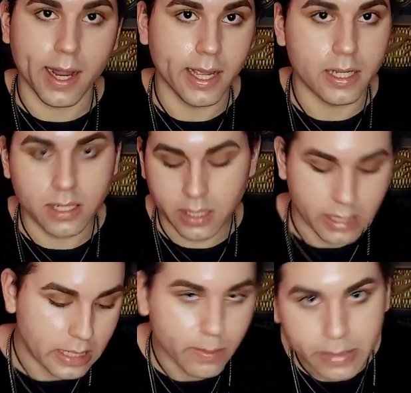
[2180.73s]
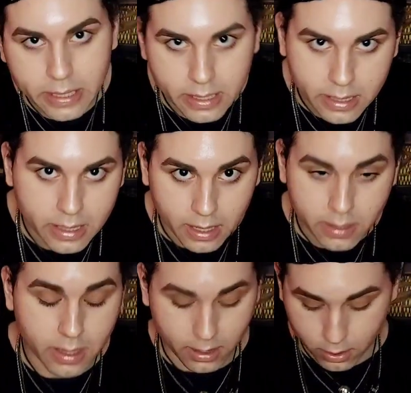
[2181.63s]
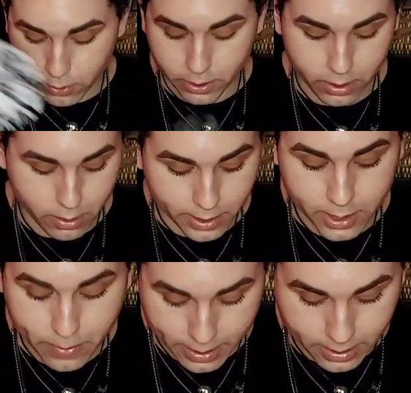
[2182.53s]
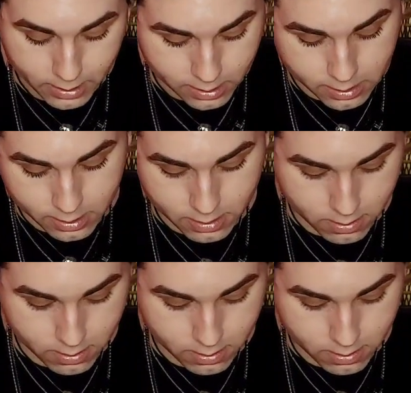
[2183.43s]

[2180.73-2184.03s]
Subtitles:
INDEPE, like you already know, independence.